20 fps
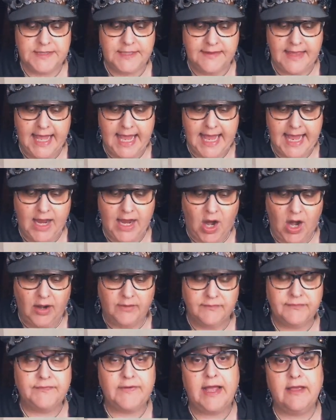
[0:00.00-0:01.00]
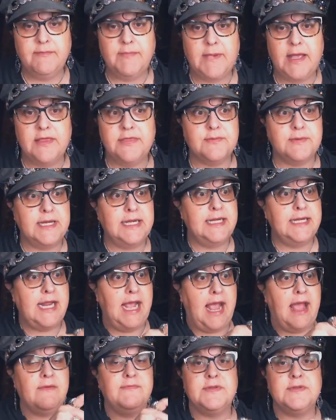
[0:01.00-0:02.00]
They are 5 by
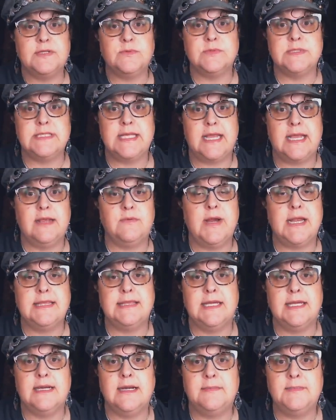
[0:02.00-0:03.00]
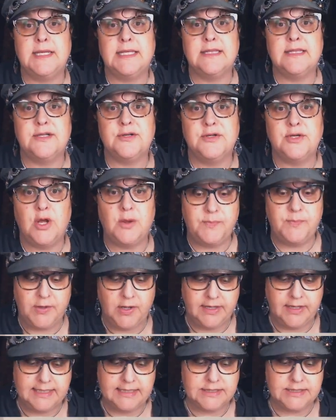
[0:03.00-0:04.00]
3.5. It will say right there on my little
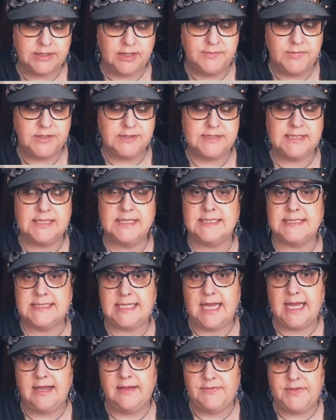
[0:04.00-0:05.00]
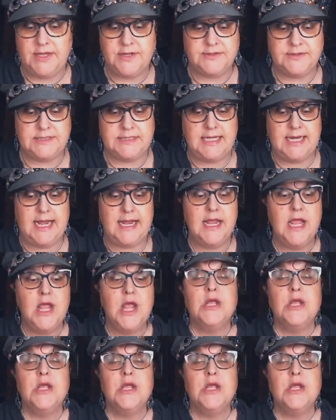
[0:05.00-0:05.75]
notebook, and so I'm using a set of those today.